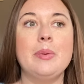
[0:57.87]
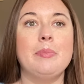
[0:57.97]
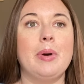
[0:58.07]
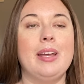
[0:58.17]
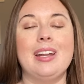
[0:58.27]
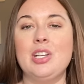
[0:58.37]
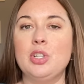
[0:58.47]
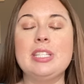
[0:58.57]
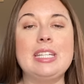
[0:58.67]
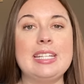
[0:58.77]
but I
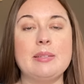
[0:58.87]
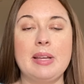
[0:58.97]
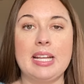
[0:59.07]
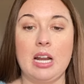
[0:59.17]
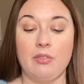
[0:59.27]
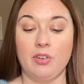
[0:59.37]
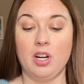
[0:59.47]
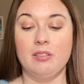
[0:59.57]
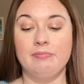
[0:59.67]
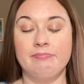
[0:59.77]
just need to make an
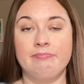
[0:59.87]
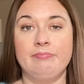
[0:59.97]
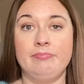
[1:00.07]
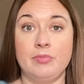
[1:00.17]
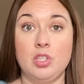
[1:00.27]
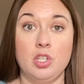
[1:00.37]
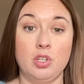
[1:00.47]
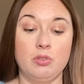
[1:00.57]
effort to do